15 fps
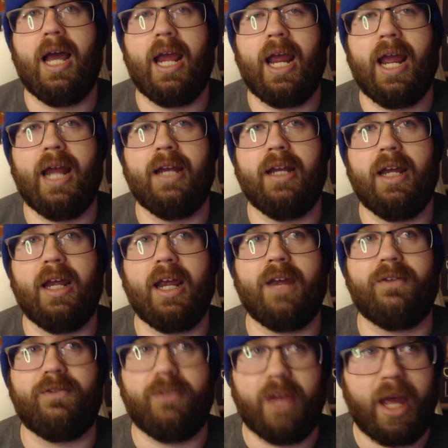And
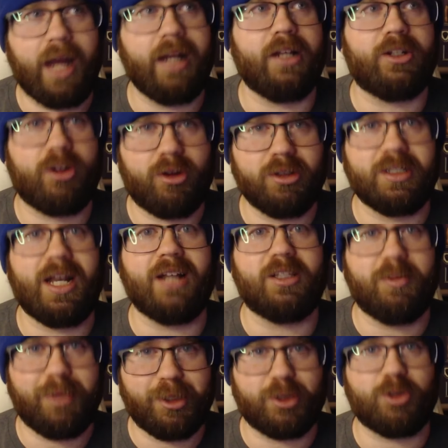if that turns out
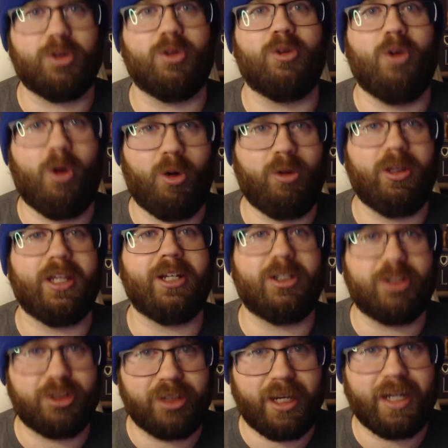to be true, holy
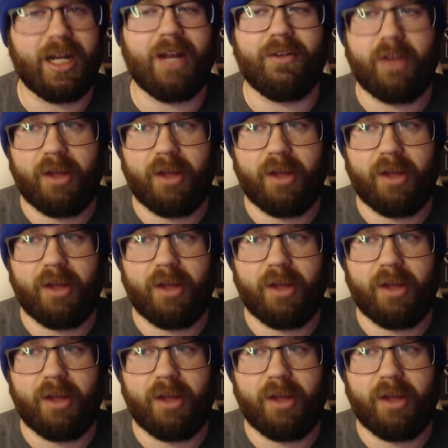shit.